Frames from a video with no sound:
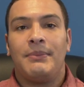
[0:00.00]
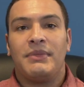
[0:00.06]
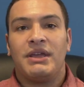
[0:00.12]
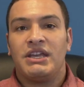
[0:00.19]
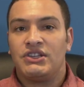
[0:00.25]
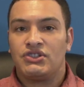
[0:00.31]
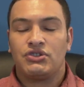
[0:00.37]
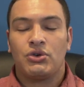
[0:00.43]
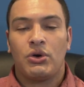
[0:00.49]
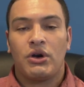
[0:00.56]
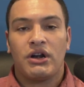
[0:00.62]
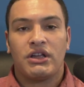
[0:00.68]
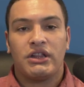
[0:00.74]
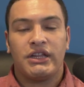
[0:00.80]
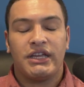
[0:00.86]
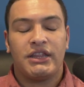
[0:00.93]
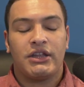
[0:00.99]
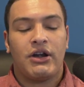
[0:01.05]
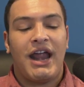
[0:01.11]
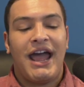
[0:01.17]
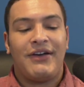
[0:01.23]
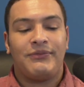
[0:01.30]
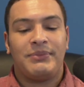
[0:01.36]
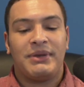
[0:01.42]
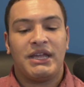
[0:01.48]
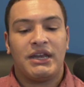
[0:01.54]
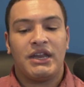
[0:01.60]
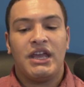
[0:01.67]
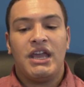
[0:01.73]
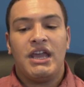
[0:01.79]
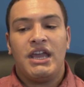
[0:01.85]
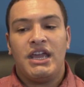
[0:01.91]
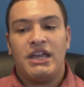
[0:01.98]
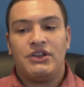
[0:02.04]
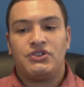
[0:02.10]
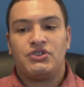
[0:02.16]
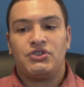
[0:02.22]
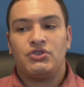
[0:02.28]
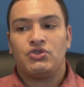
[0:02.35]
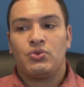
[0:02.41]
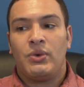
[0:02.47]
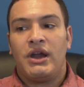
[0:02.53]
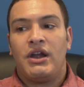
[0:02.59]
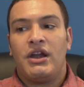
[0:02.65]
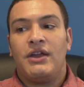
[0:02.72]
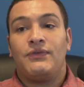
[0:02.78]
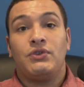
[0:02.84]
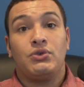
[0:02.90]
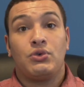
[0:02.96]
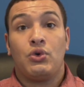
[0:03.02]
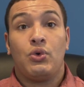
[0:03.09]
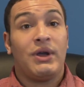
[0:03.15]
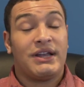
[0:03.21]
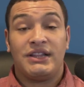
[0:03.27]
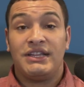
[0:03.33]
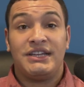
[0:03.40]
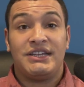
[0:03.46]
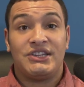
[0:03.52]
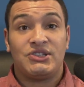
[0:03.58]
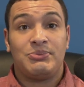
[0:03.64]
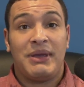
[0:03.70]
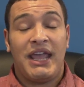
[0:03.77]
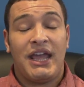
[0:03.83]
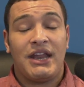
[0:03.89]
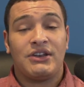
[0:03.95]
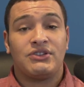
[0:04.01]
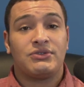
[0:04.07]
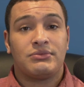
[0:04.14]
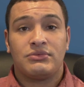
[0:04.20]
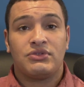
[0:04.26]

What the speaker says: historically, there have been issues where if you quickly disband